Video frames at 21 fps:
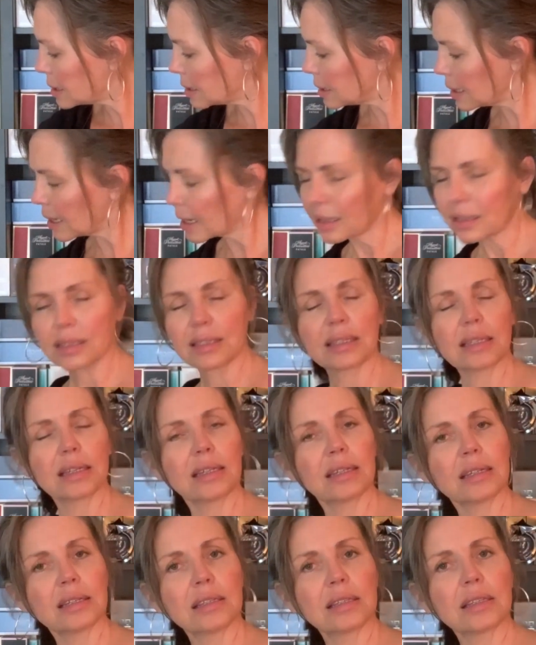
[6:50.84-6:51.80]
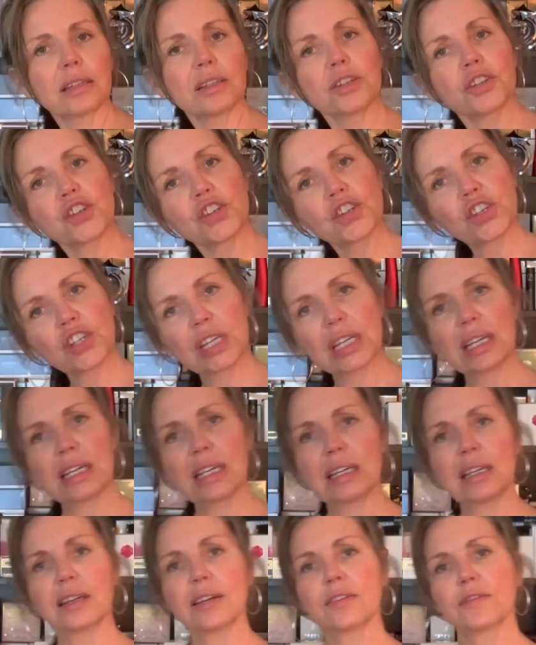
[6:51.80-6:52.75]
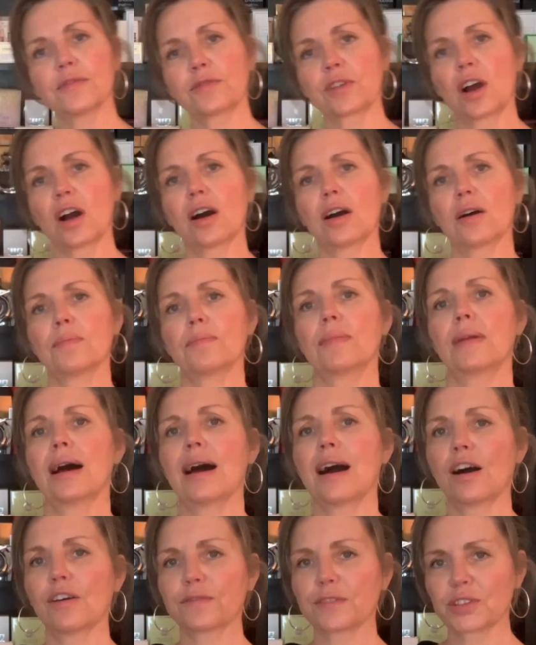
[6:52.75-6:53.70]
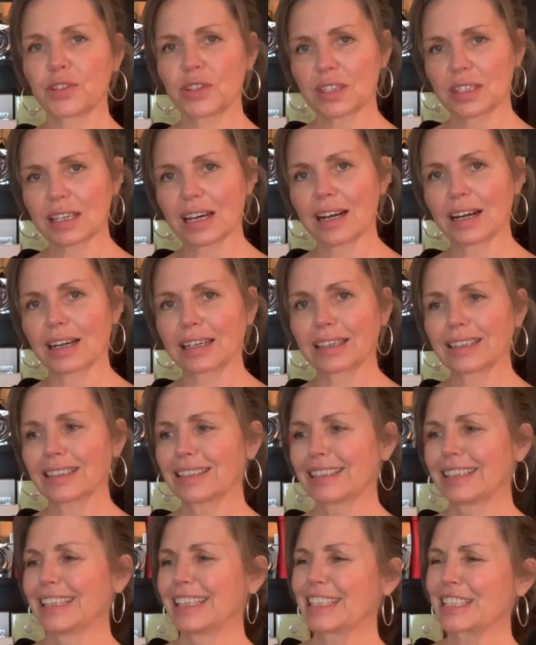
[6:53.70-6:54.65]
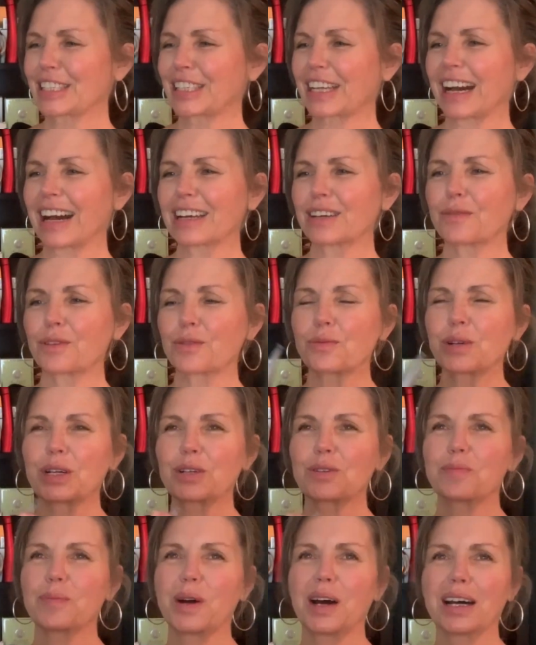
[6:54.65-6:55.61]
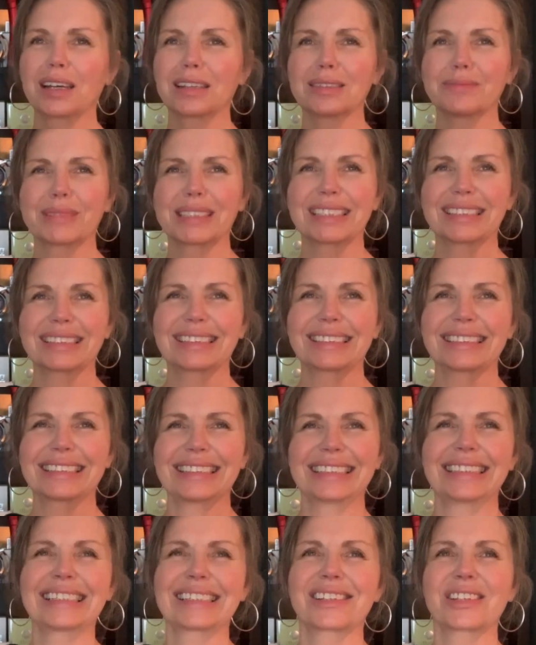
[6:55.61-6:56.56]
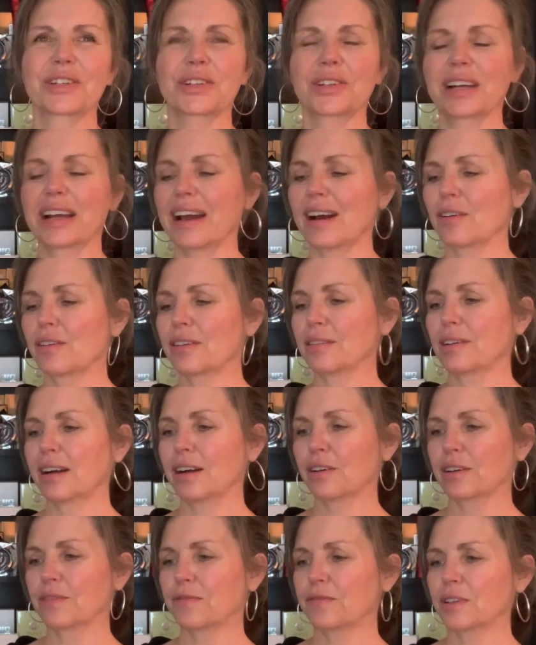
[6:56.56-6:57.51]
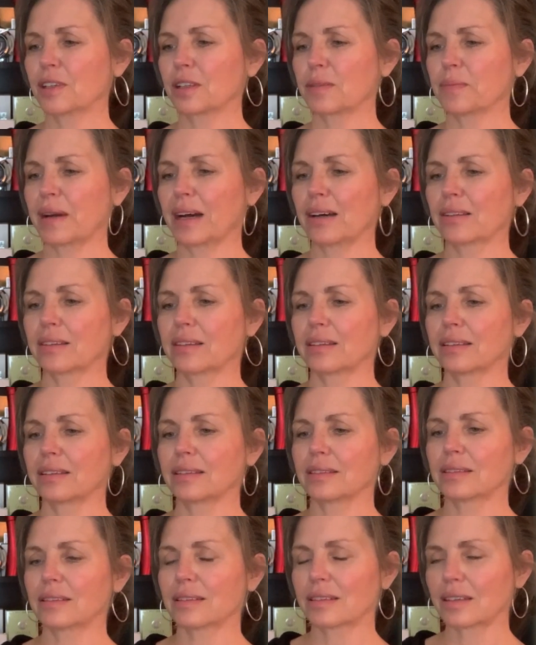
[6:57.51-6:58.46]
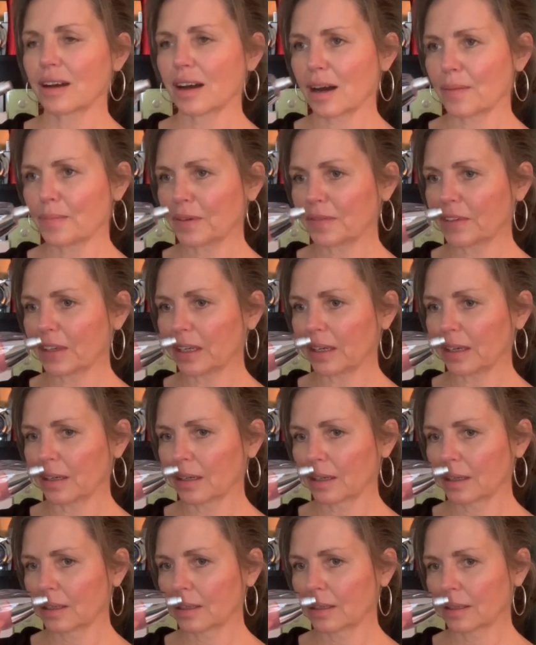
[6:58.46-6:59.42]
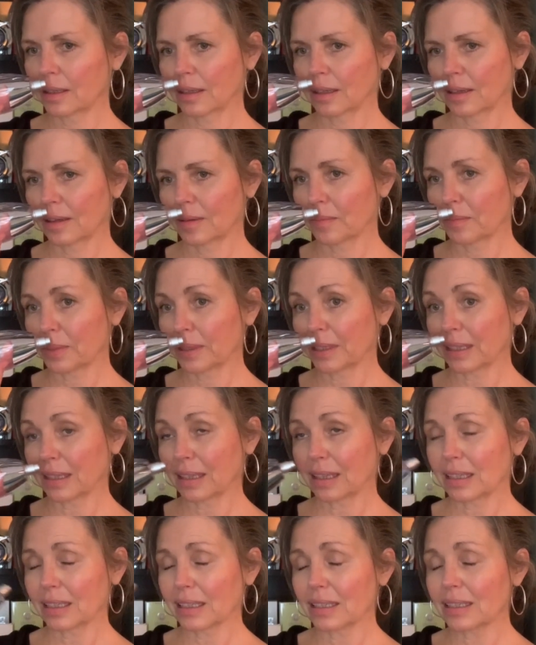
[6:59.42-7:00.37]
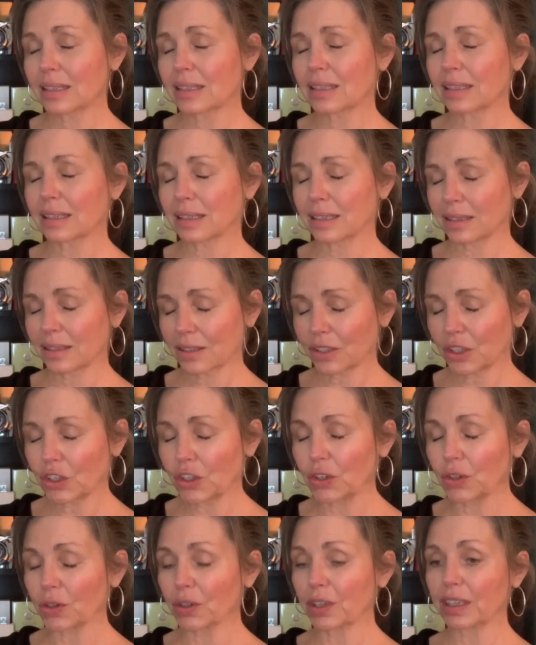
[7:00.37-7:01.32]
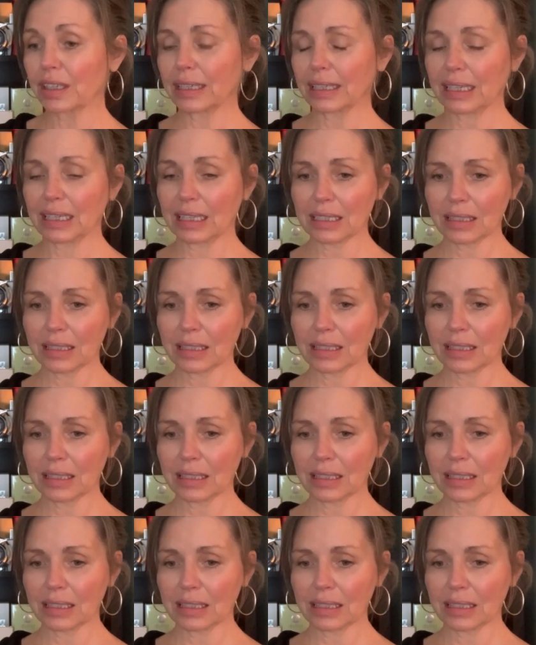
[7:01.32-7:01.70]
Next is Shi from Alfred Sung. It's kind of a weird bottle. I'm not, not sure how I, how I feel about the top of it, but this is good.